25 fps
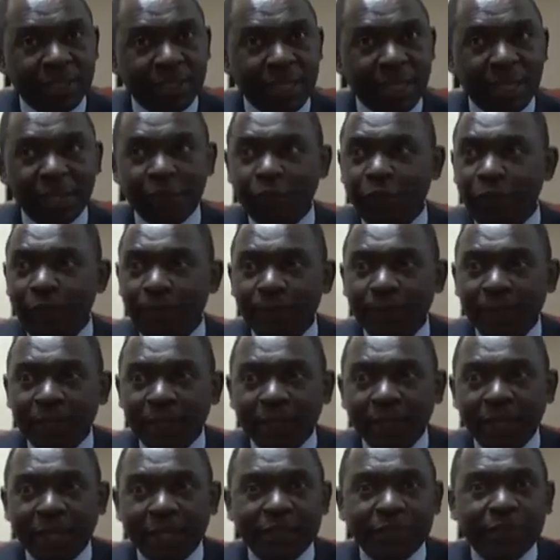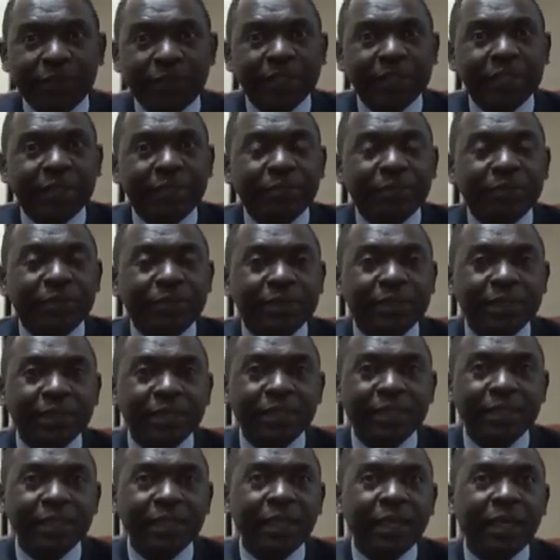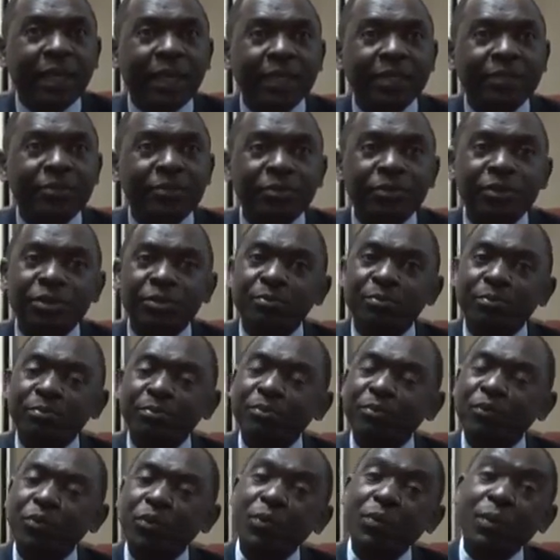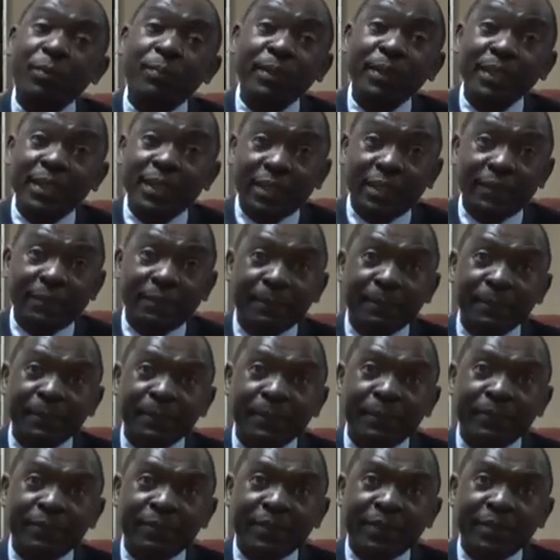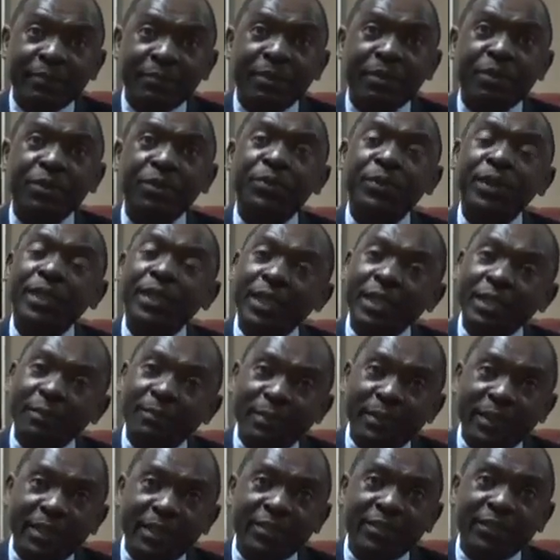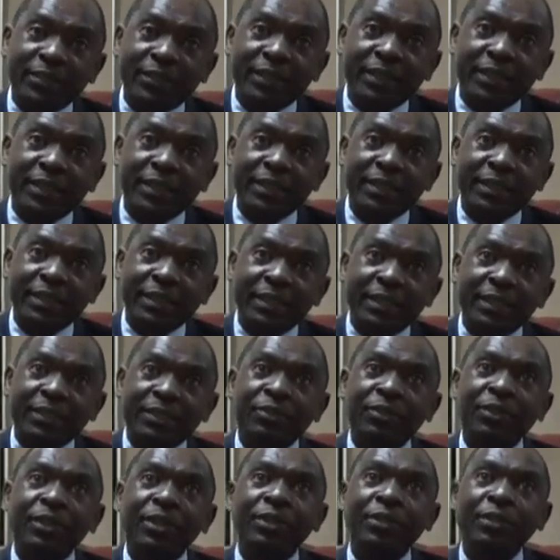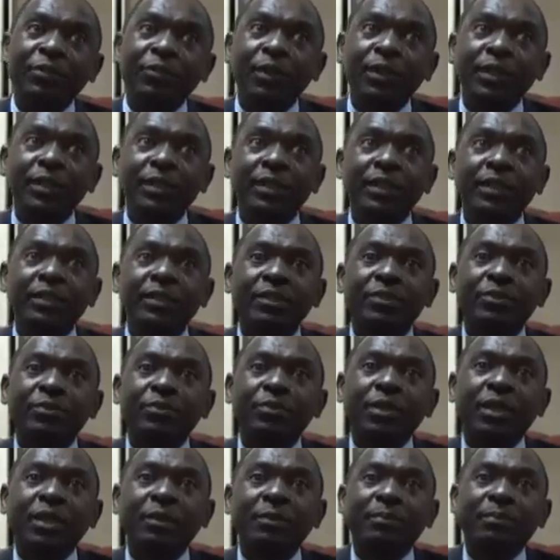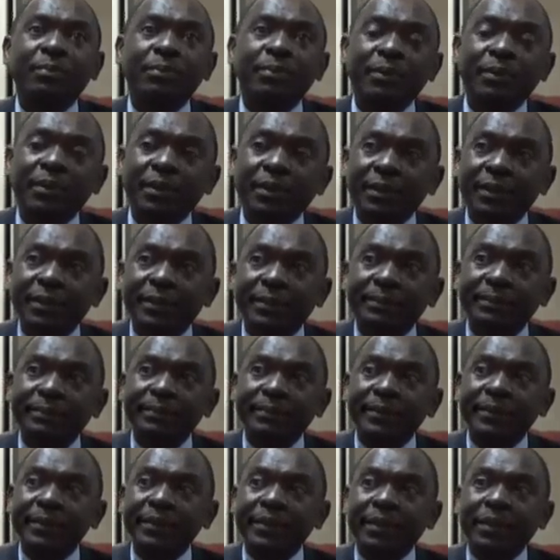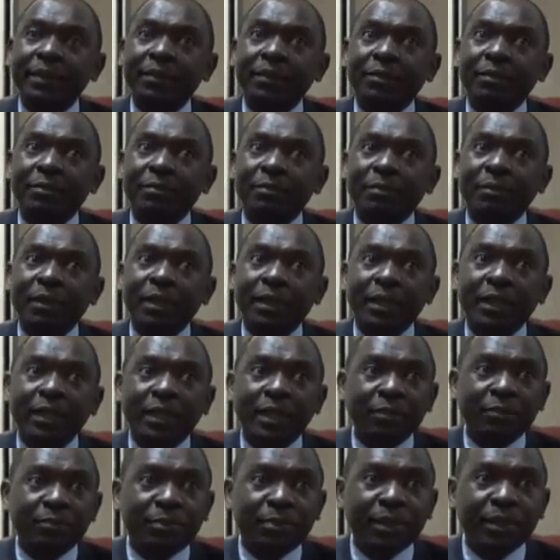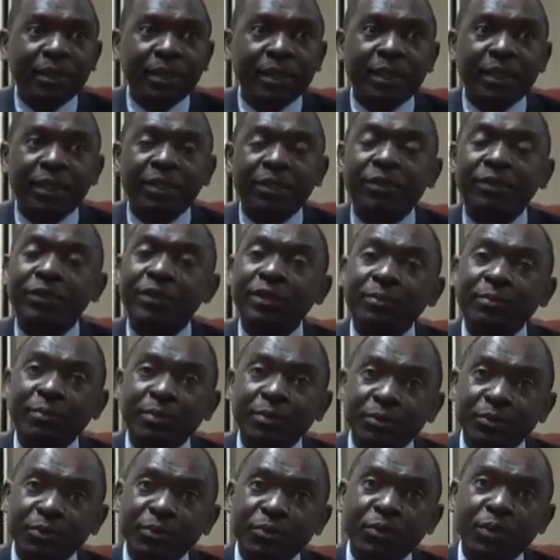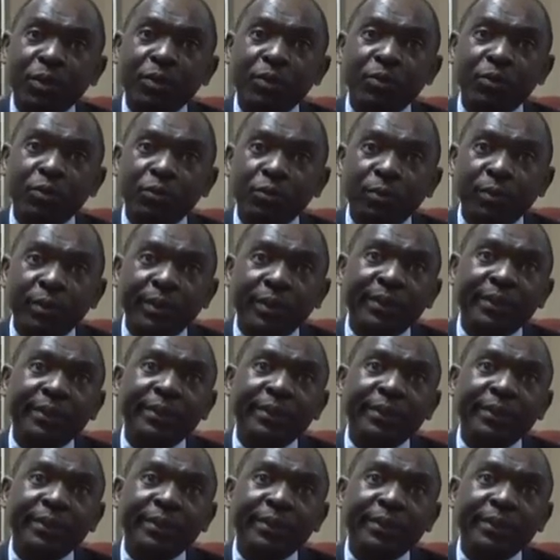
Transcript: And for me, as far as I'm concerned, I told him we were busy because we had other petitions. So he went and took up my young brother, Honorable Tutu Angulule,